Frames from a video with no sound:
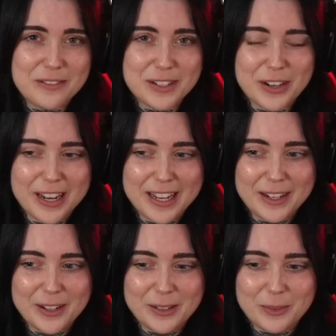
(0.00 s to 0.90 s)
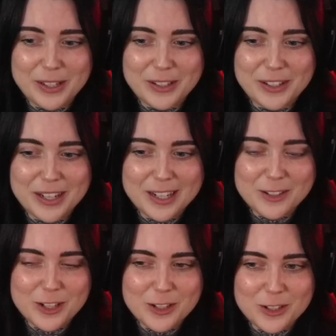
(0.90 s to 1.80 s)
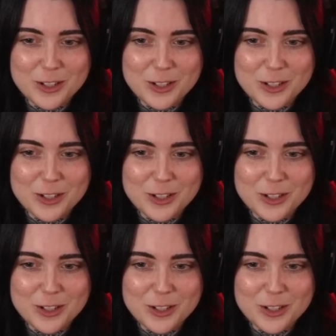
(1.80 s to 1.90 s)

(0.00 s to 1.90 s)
in her head on whether or not she should shoot